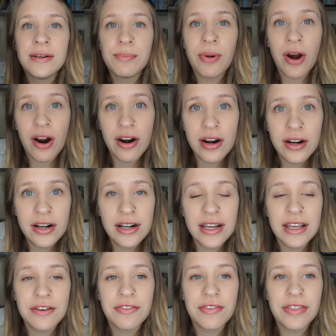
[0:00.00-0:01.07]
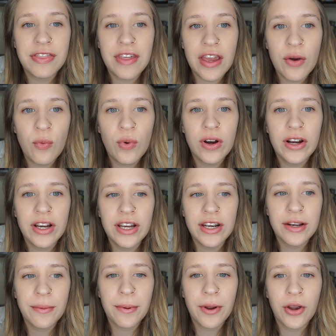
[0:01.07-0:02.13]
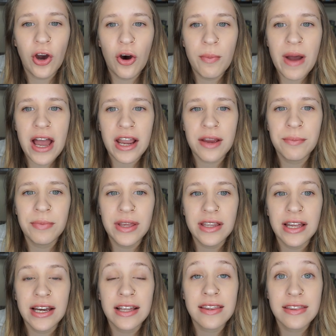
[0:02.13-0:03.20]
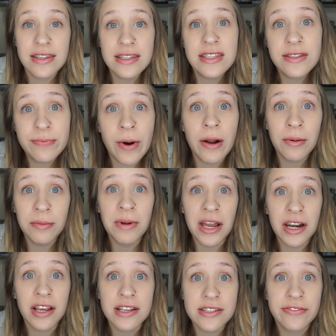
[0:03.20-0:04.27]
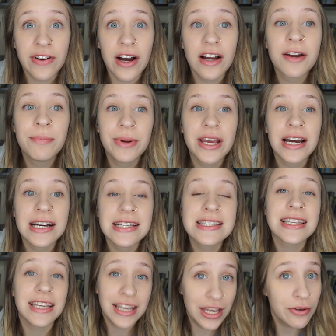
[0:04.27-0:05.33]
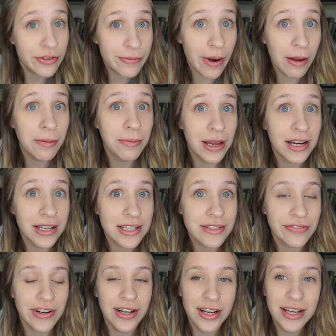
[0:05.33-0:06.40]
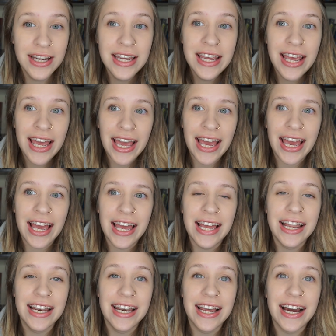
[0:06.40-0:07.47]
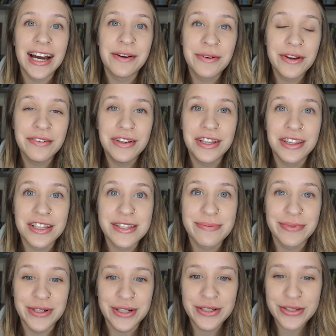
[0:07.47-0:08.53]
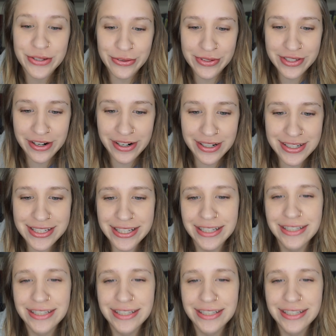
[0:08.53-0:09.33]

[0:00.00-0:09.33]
part if they would go back and be like, this is problematic as fuck, because it was problematic as fuck, and I'm giving this book two stars.